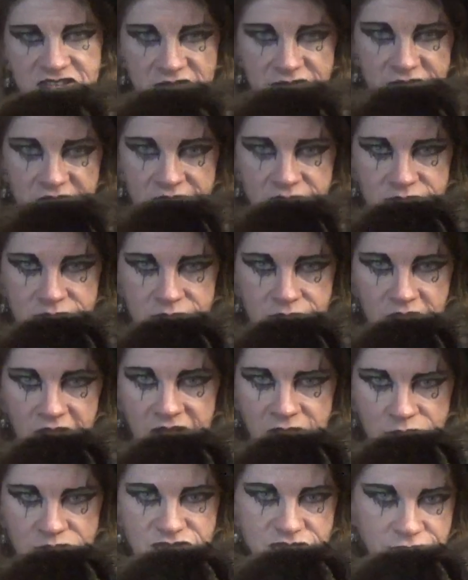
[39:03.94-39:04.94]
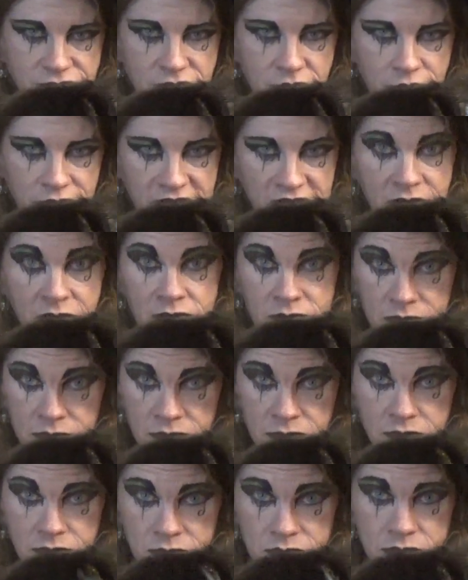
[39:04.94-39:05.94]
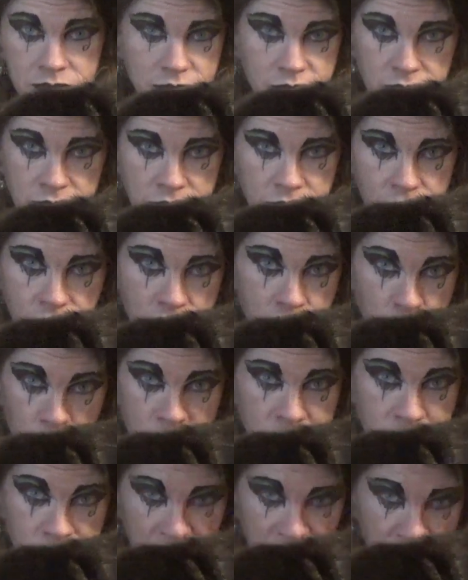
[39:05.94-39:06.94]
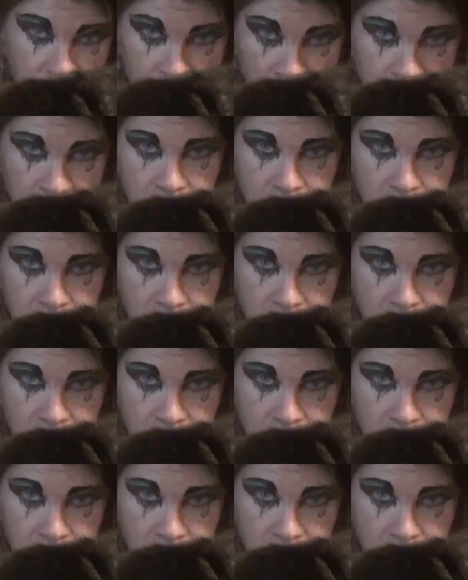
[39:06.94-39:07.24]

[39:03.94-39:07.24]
I've had items of clothing ruined by her.